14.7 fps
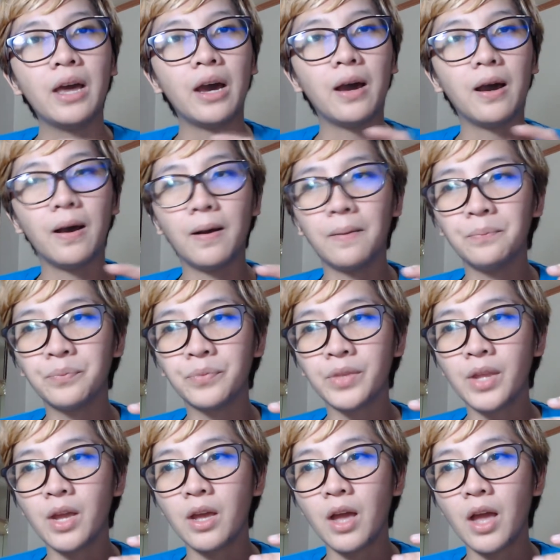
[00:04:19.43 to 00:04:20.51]
um,
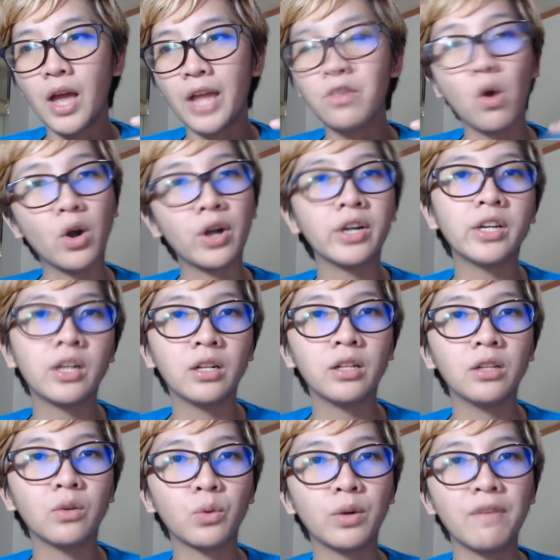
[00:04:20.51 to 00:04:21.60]
an
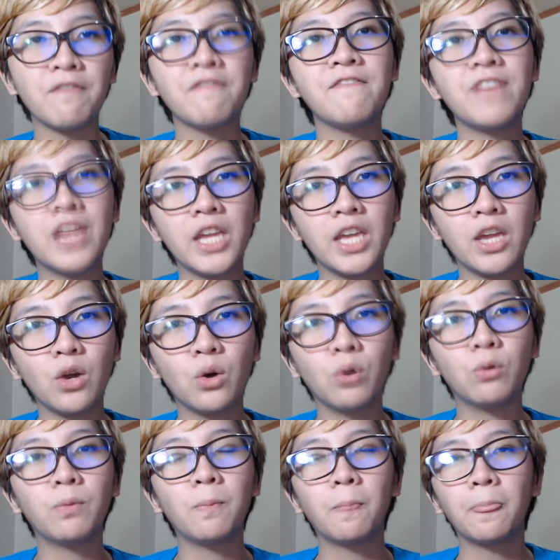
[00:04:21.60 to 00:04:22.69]
article or a
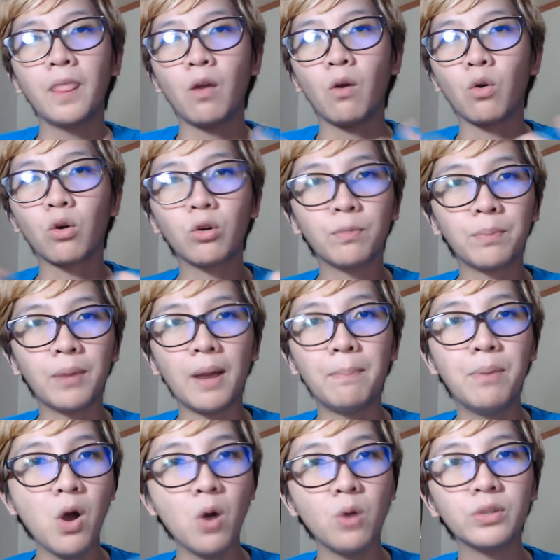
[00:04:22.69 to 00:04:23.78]
video or a
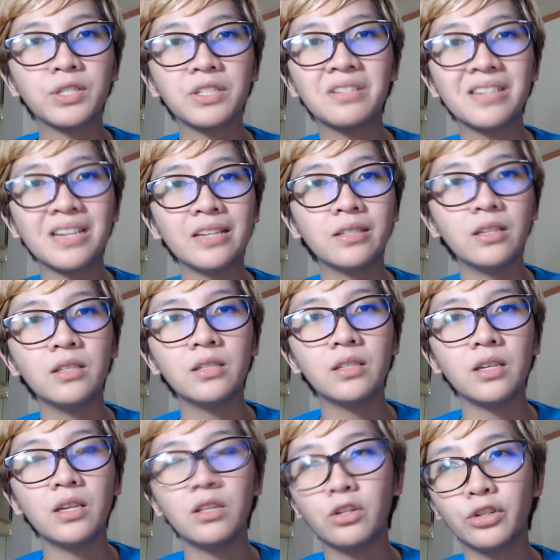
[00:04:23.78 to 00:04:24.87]
post doesn't
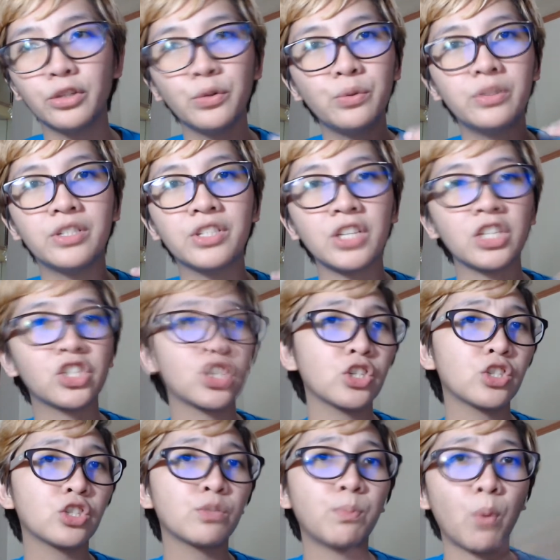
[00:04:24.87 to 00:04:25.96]
include such
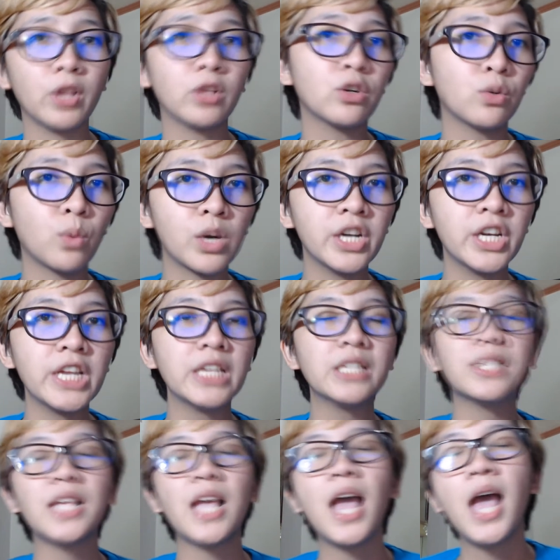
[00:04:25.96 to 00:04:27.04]
spoiler
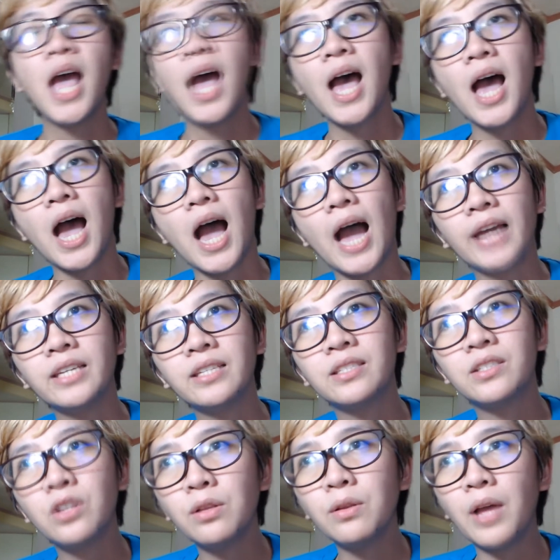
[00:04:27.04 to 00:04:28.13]
warnings, I
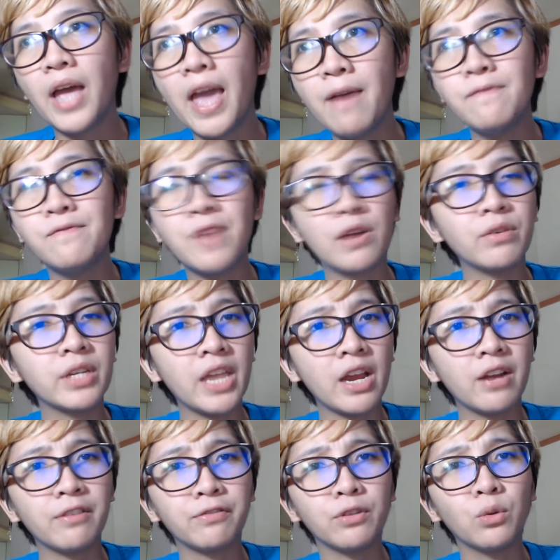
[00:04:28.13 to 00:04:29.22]
still am very
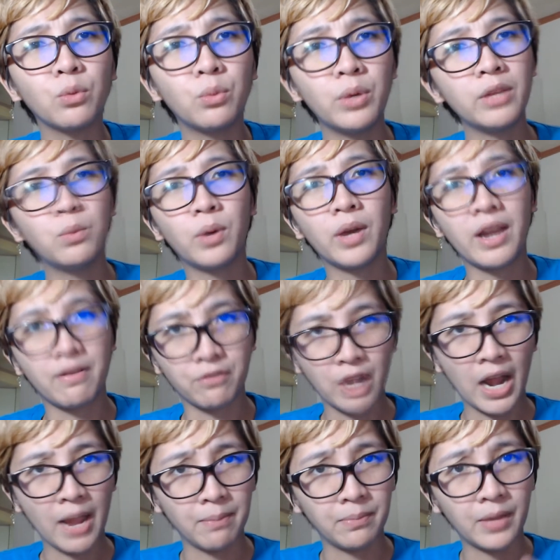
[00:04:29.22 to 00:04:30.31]
careful with whatever
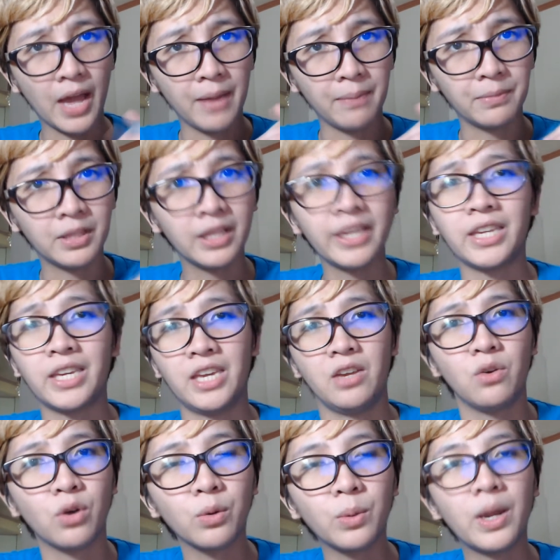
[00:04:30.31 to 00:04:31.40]
I'm, I'm
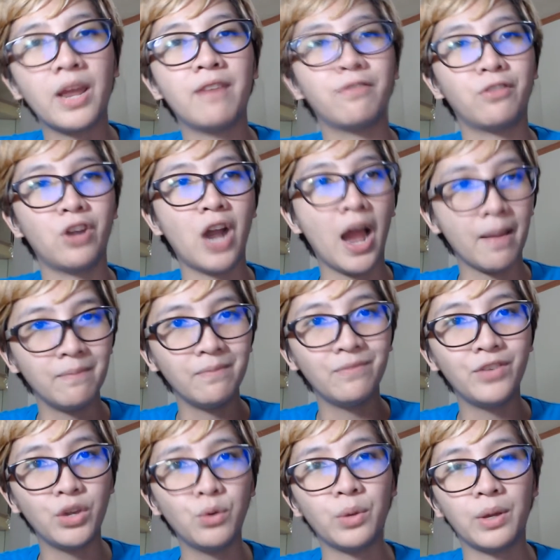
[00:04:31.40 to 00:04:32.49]
clicking or whatever I'm
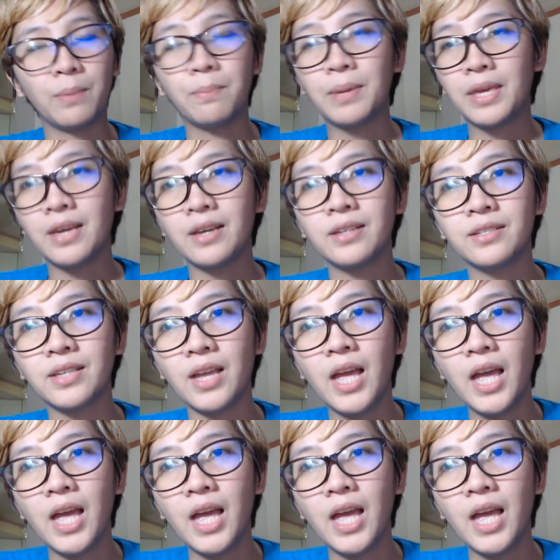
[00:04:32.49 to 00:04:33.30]
viewing, because